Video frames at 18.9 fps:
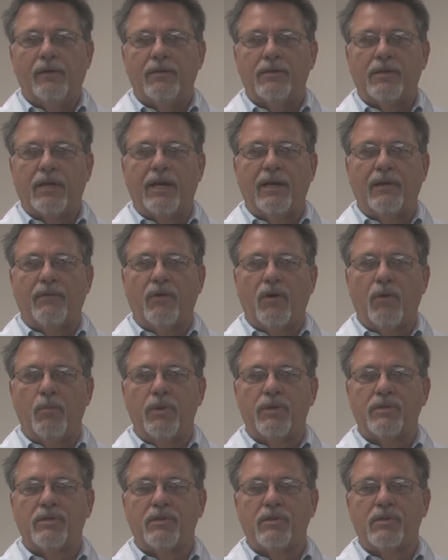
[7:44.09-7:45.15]
side of our
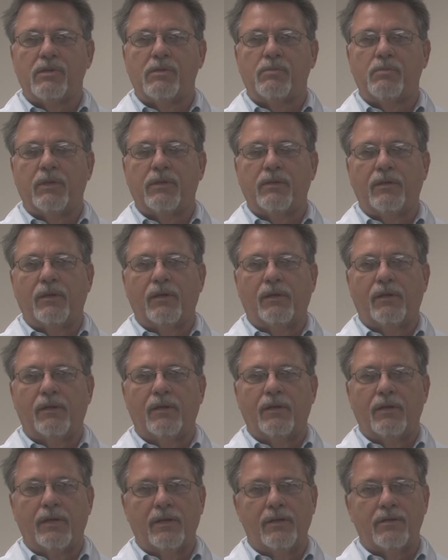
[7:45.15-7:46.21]
business, but
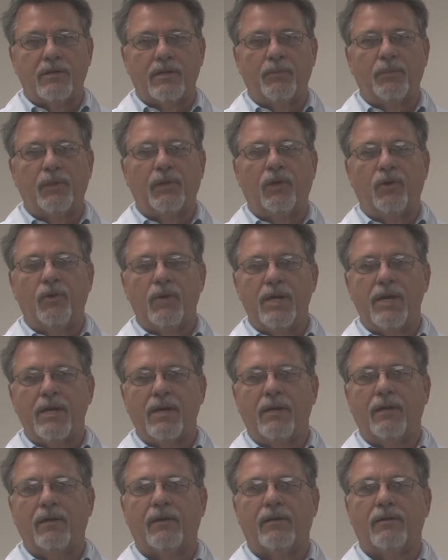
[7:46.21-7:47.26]
it is something unique